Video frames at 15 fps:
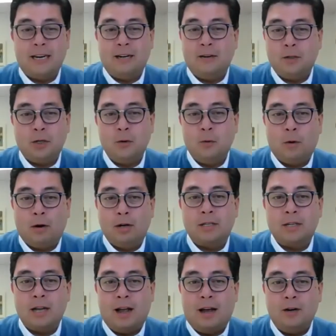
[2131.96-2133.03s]
it in 2
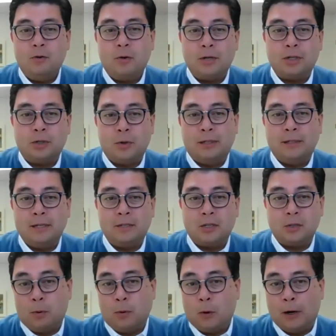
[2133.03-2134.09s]
words: unrestricted
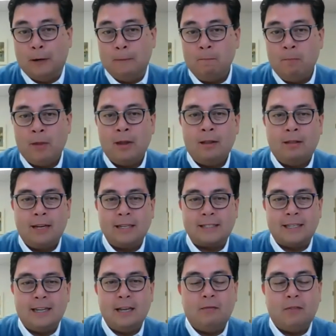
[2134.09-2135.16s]
support. Let's
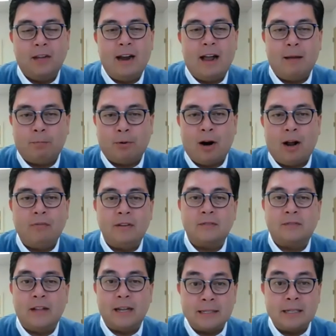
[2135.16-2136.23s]
give the nonprofits
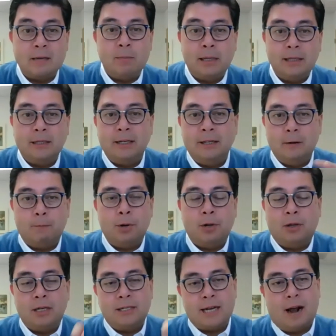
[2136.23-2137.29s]
flexibility to
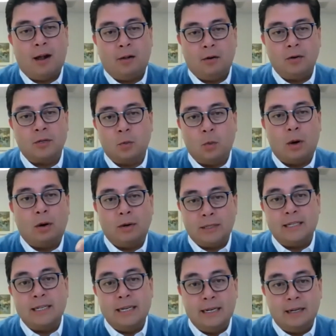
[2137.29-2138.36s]
put the dollars where
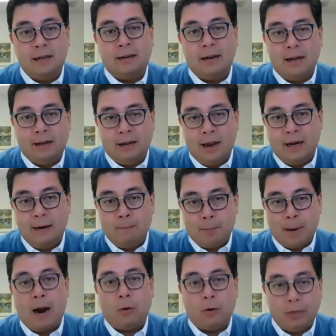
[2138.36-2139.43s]
it's needed and
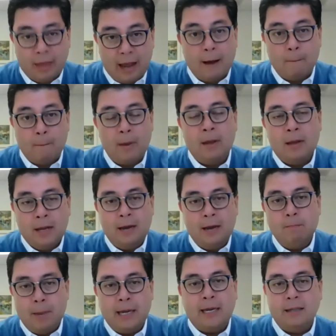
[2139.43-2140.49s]
empower them
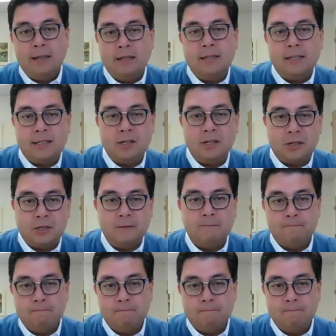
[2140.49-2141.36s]
in making the decision.